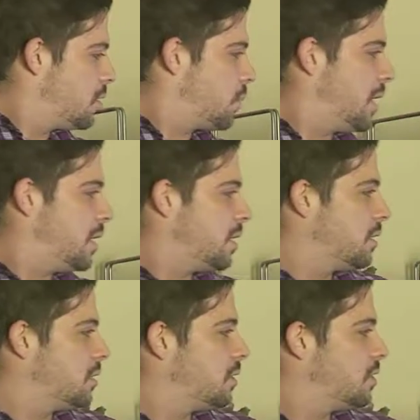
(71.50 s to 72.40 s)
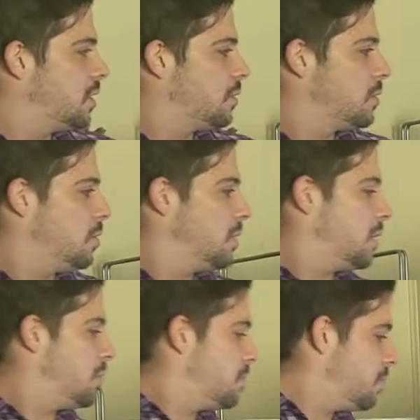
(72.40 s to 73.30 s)
The way
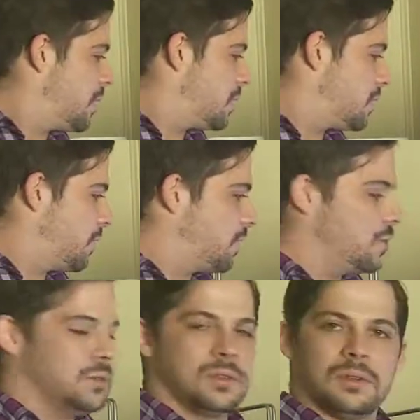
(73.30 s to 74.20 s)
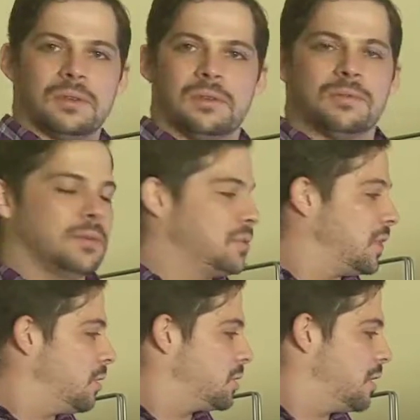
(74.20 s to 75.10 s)
CO2, it's diffused from
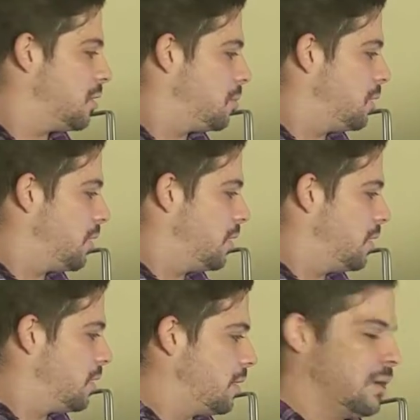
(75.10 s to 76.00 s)
cells into the blood.